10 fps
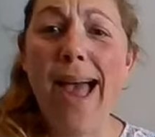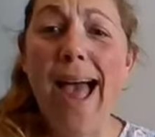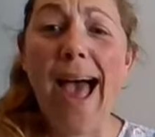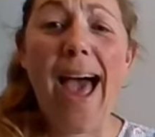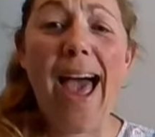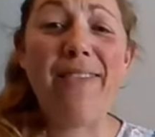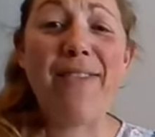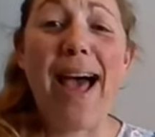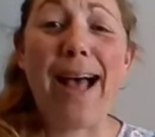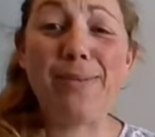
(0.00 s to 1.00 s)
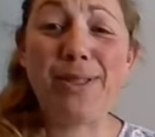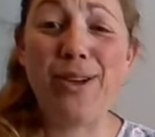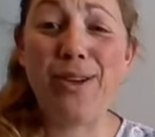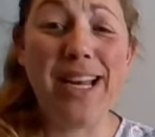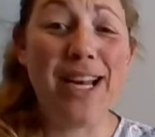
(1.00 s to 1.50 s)
I have
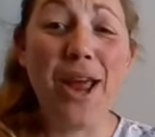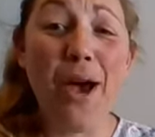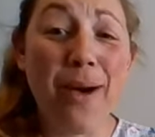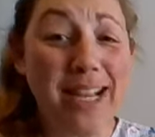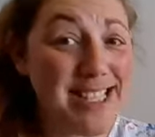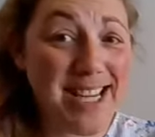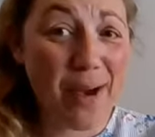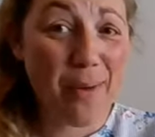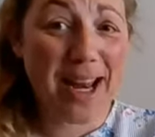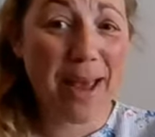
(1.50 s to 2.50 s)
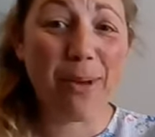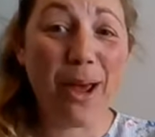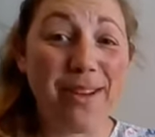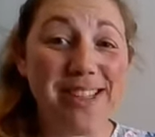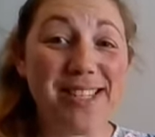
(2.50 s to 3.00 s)
absolutely no idea what I'm
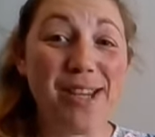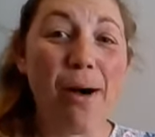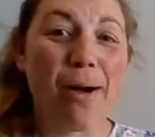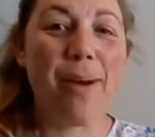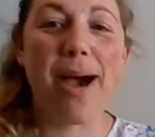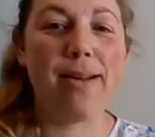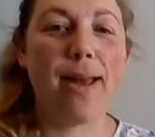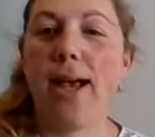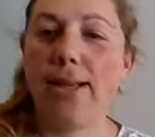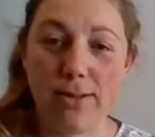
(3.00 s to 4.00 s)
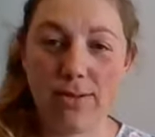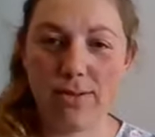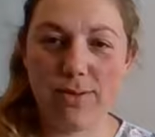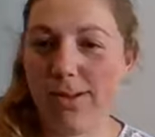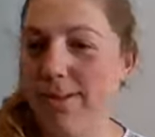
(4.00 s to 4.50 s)
going to talk about. As
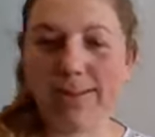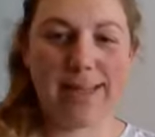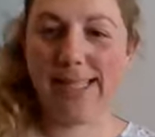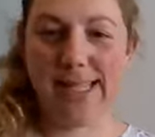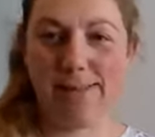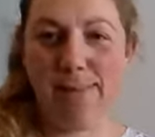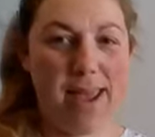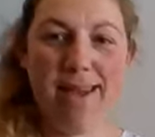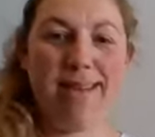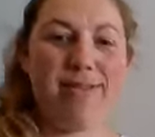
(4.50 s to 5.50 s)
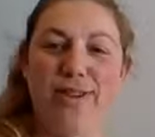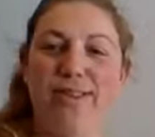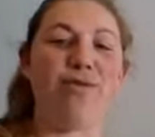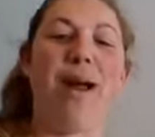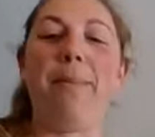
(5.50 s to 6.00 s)
usual, this is me just
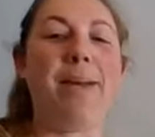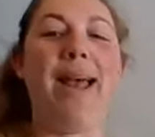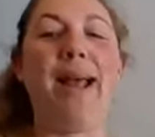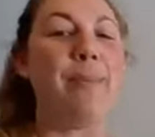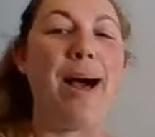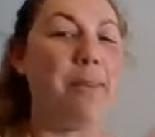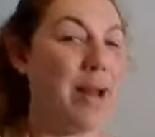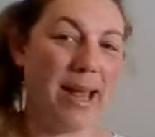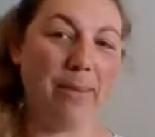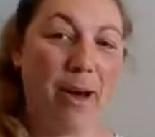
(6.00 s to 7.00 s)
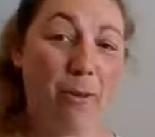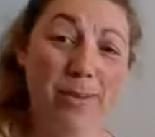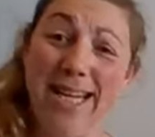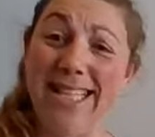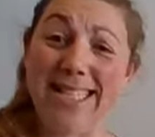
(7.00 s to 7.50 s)
rambling, babbling about
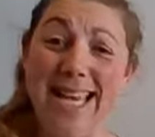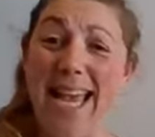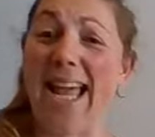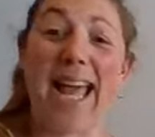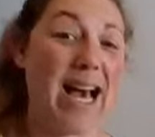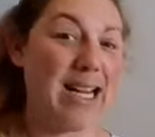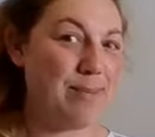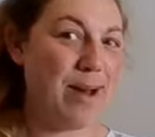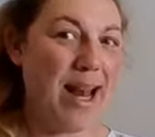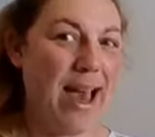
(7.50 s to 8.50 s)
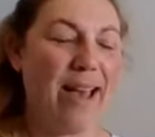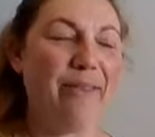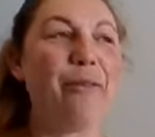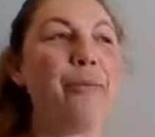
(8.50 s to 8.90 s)
knitting and my life.